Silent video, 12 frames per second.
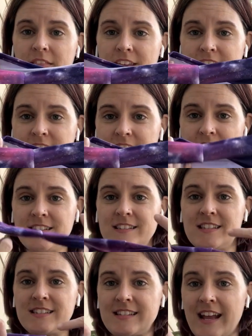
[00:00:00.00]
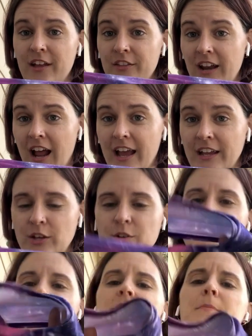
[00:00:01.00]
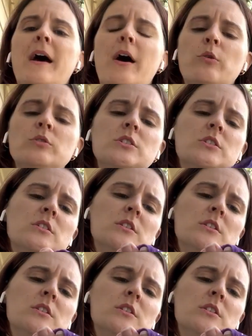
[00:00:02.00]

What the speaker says: This is the style that I use. It's about,